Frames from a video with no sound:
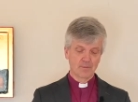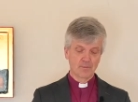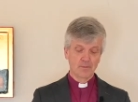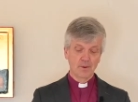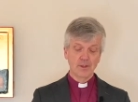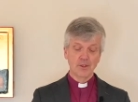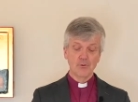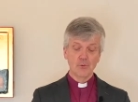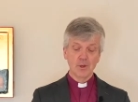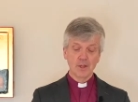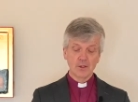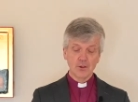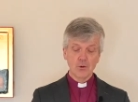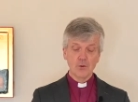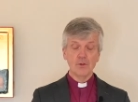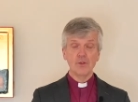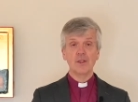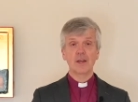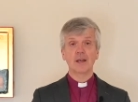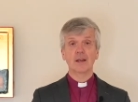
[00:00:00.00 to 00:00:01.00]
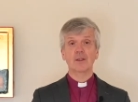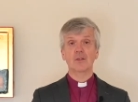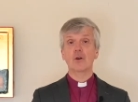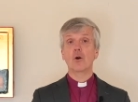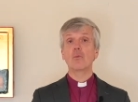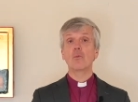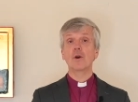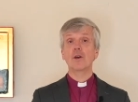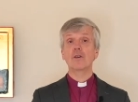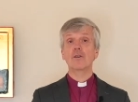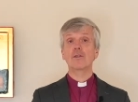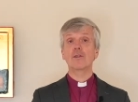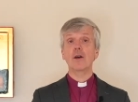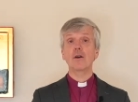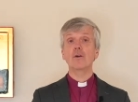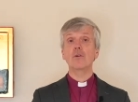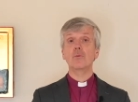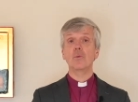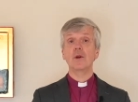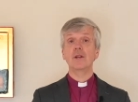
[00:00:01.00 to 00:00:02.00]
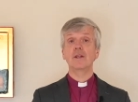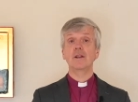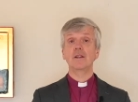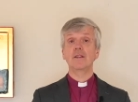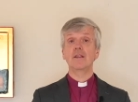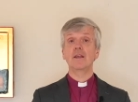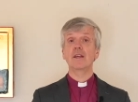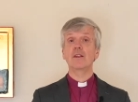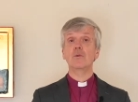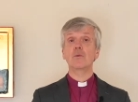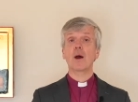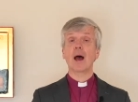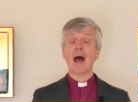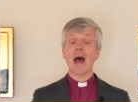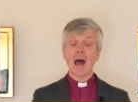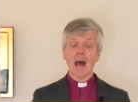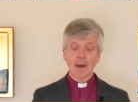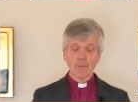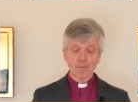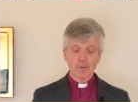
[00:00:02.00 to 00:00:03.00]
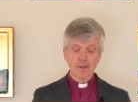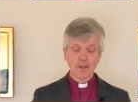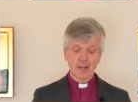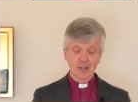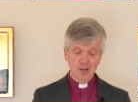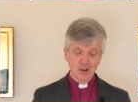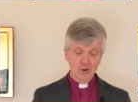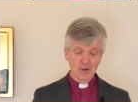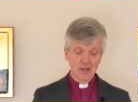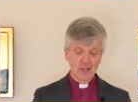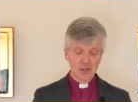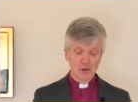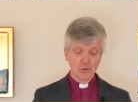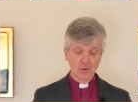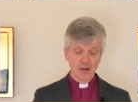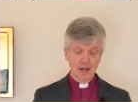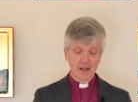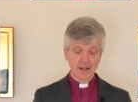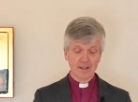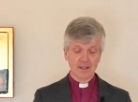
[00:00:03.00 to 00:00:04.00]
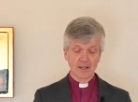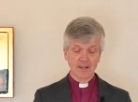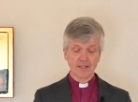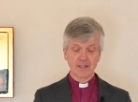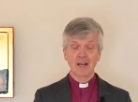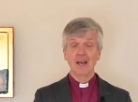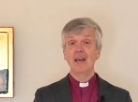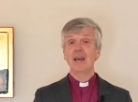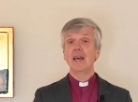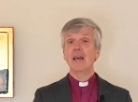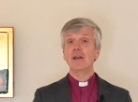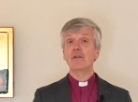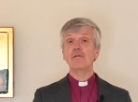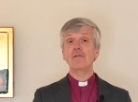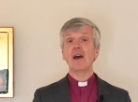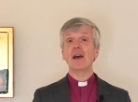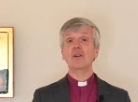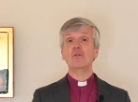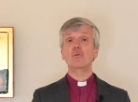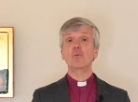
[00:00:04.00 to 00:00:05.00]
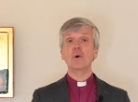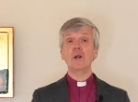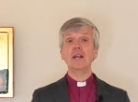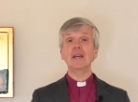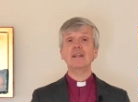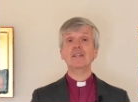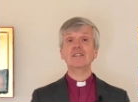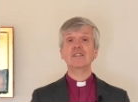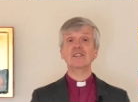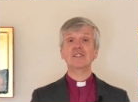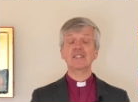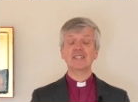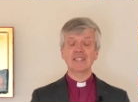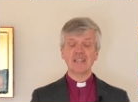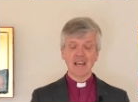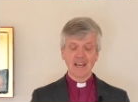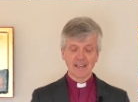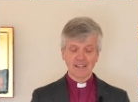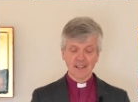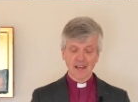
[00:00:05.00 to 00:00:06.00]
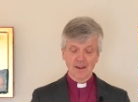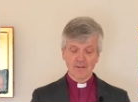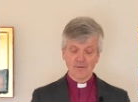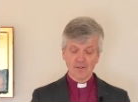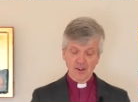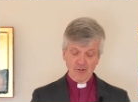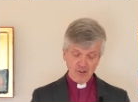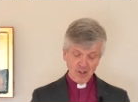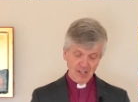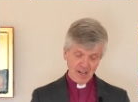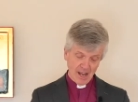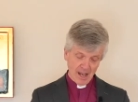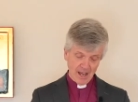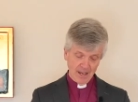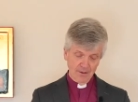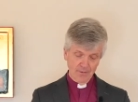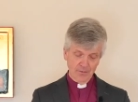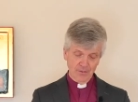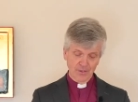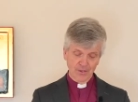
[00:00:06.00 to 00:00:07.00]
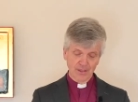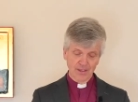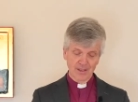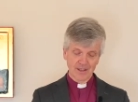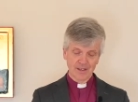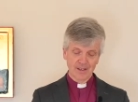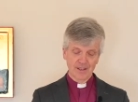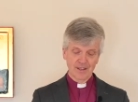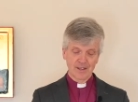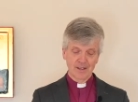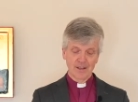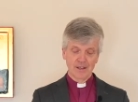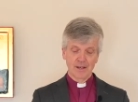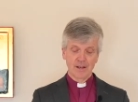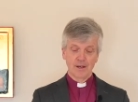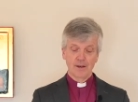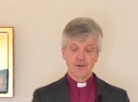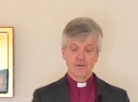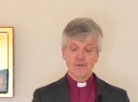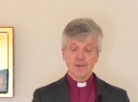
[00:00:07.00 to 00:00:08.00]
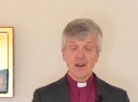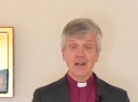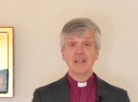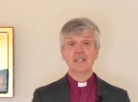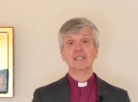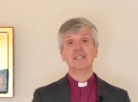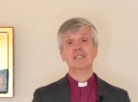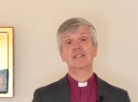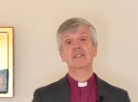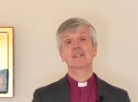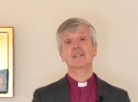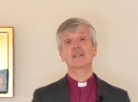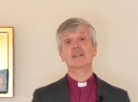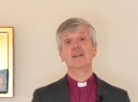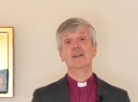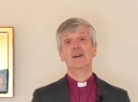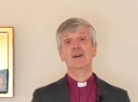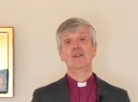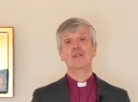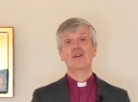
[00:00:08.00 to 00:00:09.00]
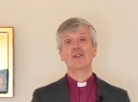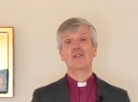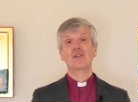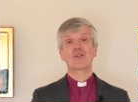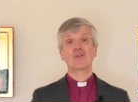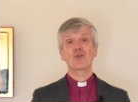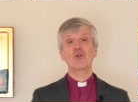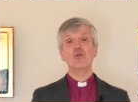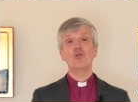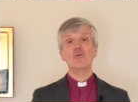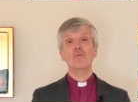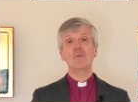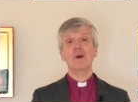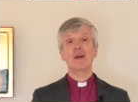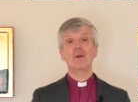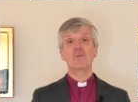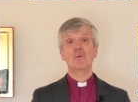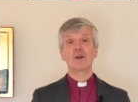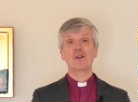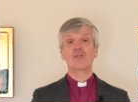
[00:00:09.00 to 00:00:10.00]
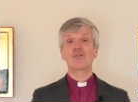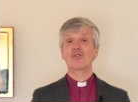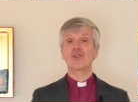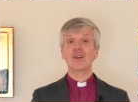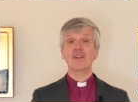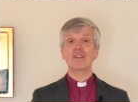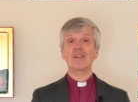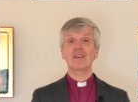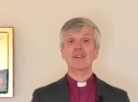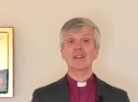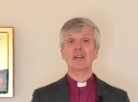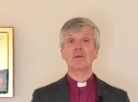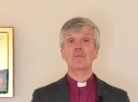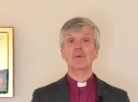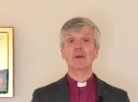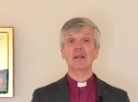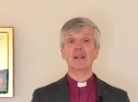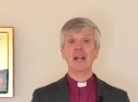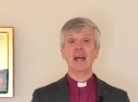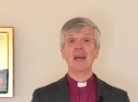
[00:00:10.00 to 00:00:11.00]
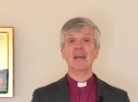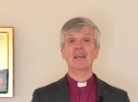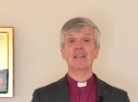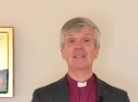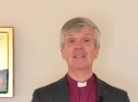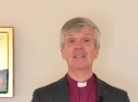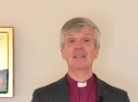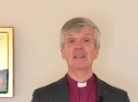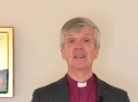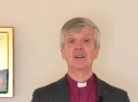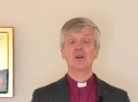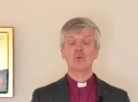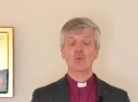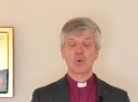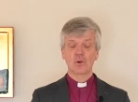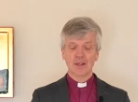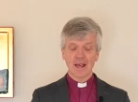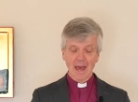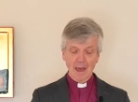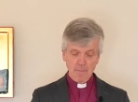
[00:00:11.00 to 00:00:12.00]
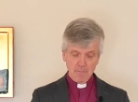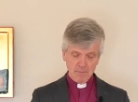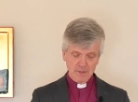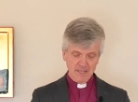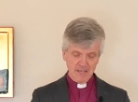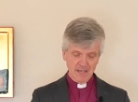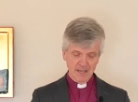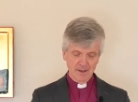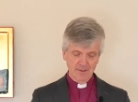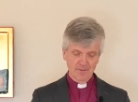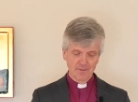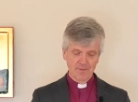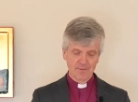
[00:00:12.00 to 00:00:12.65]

But there were two things on which those witnesses were absolutely united, in fact, willing to stake their very lives. First, that the tomb in which Jesus had been laid was empty.